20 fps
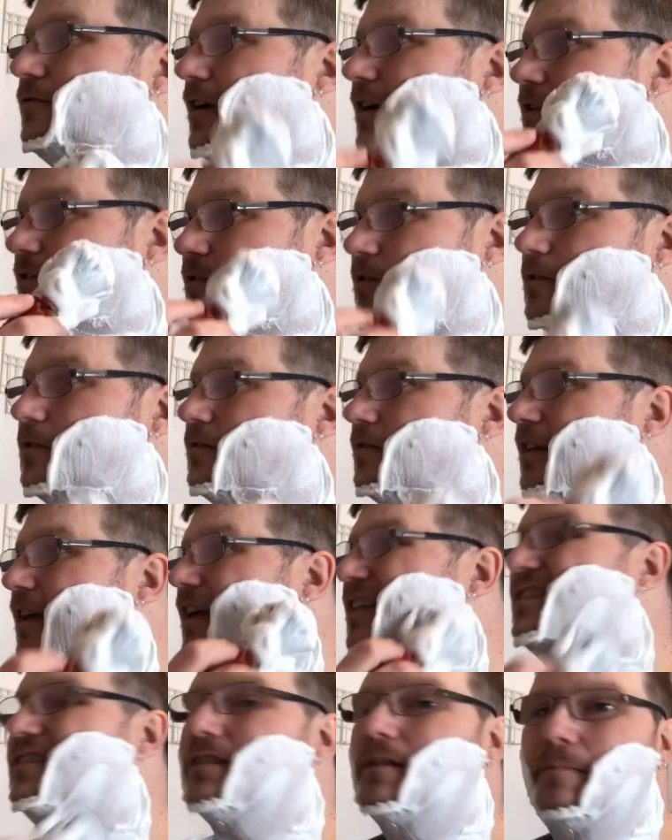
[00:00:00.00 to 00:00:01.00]
razor
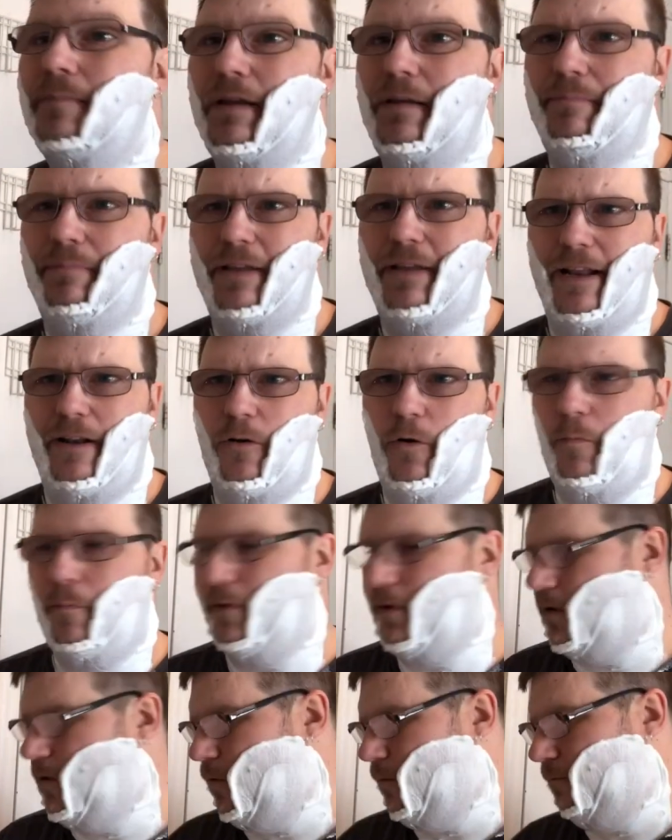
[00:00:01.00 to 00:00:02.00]
than the B plate
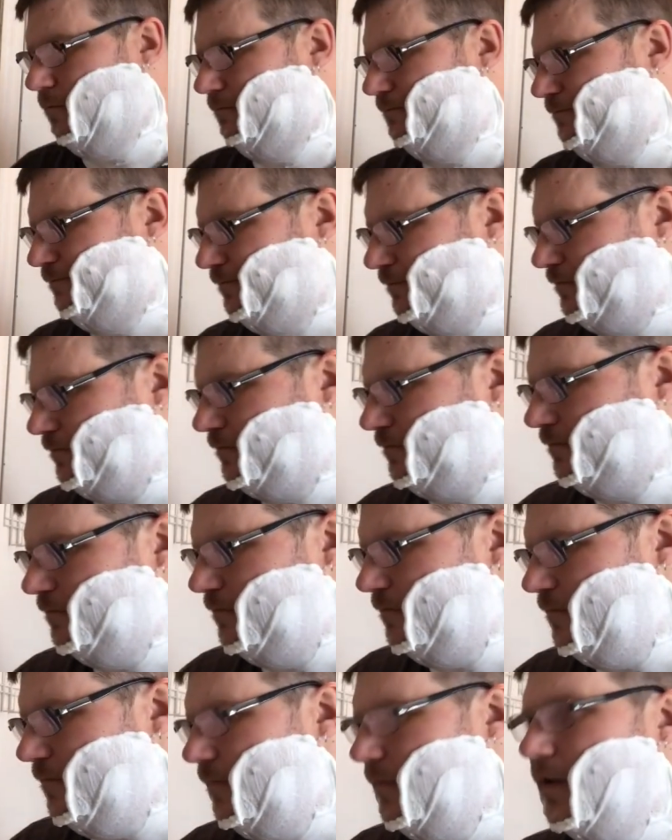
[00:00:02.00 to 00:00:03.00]
open goal.
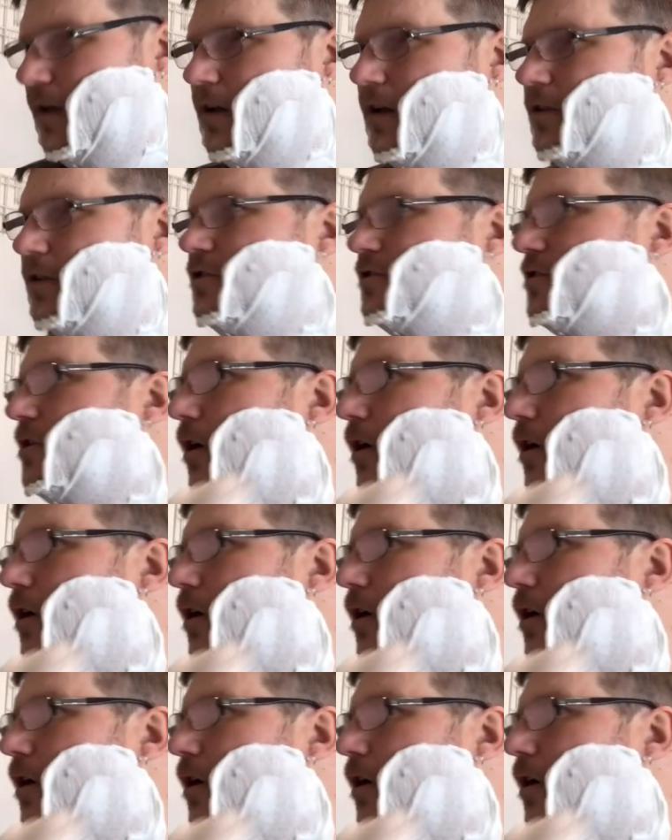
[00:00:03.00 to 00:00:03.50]
Just